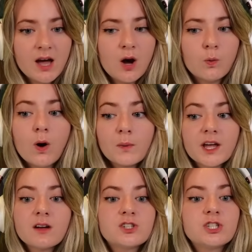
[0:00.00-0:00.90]
What we're
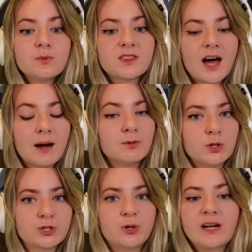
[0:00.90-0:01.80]
going to do with that, I'm not
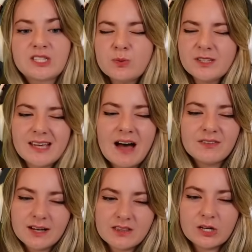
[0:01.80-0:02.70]
sure. I do want to have
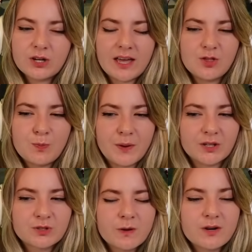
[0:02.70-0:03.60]
another look in the
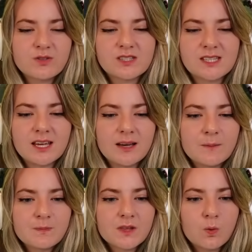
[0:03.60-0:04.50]
build mode to see
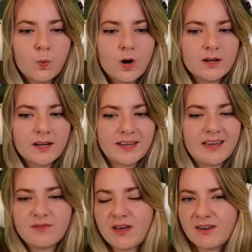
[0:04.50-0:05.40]
what, like,
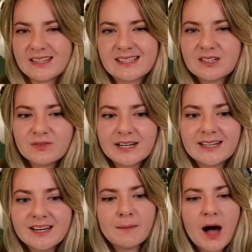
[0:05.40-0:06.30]
if there is an
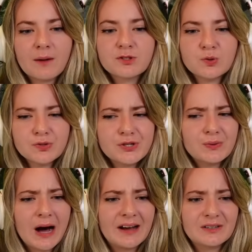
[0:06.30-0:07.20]
arena. I was also
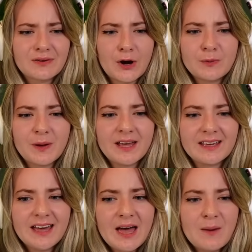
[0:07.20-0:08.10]
kind of hoping,
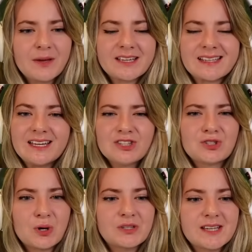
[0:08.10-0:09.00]
because in the
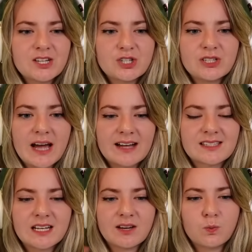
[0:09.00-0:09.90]
dog section you had to
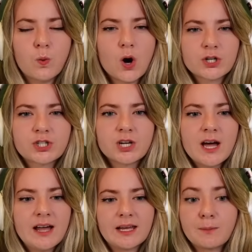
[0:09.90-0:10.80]
like wash,
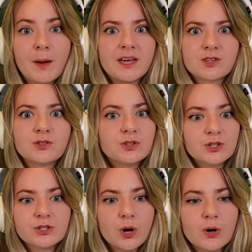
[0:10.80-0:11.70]
like bathe the
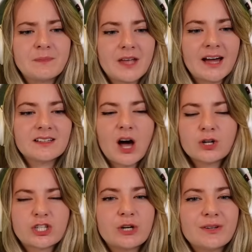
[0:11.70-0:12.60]
dog, and I'll
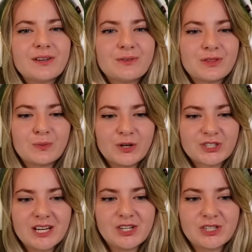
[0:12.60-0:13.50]
show you the wash
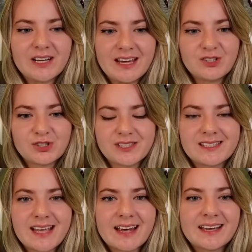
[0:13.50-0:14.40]
station in just a
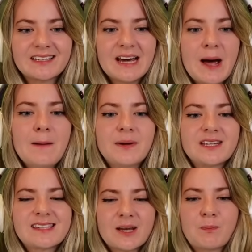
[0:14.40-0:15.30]
second, but
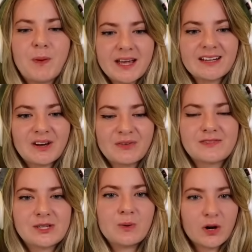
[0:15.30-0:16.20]
it's like big enough
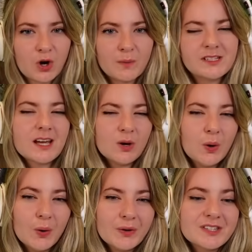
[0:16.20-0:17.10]
to accommodate a
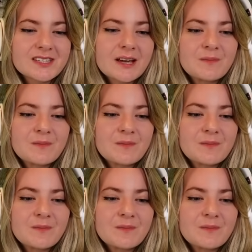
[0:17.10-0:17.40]
horse.